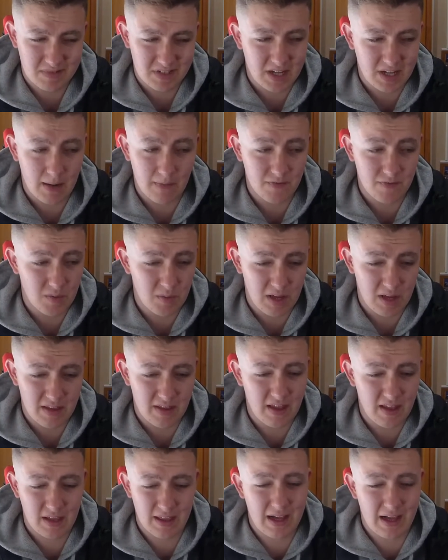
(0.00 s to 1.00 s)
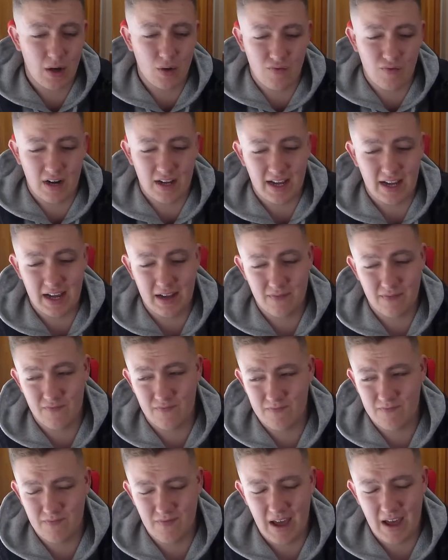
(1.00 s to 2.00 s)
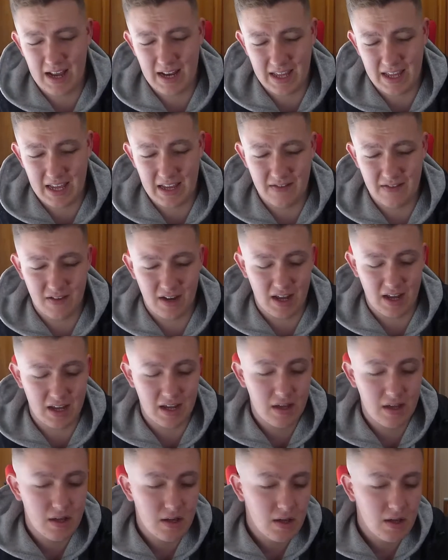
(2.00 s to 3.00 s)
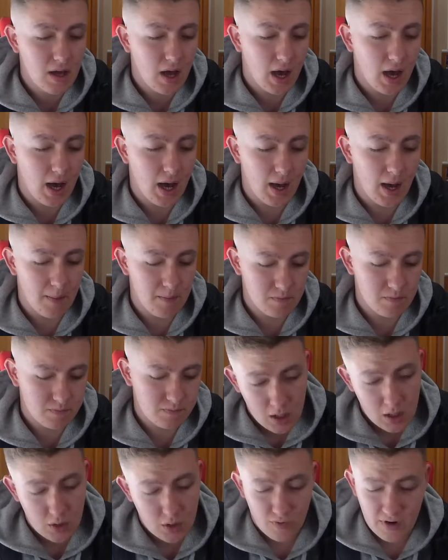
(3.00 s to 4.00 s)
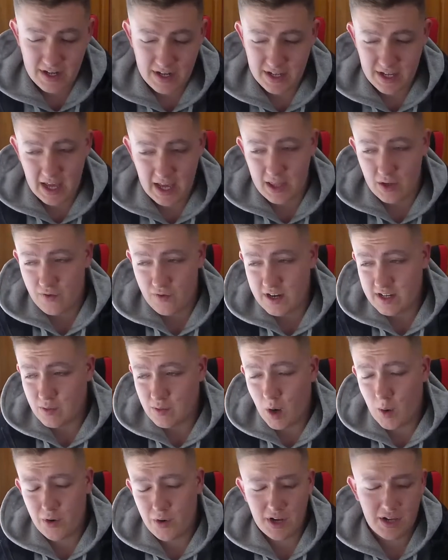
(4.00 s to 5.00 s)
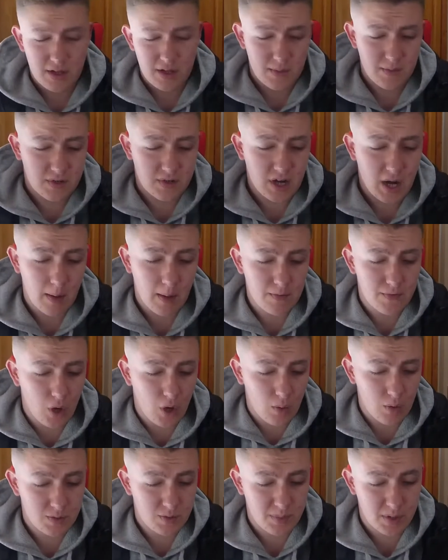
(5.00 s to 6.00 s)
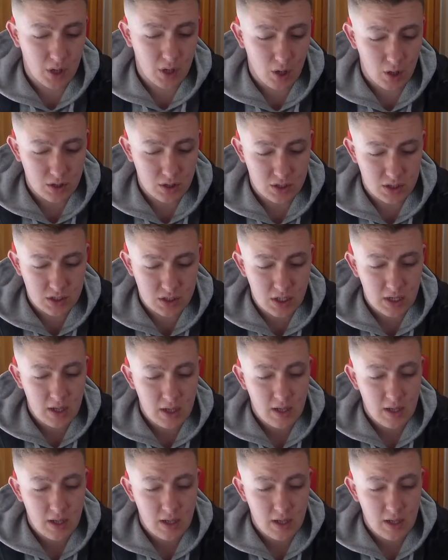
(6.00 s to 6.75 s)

comfortably. They got relegated fairly easily. Um, the reason, yeah, the reason why I predicted them to come top was because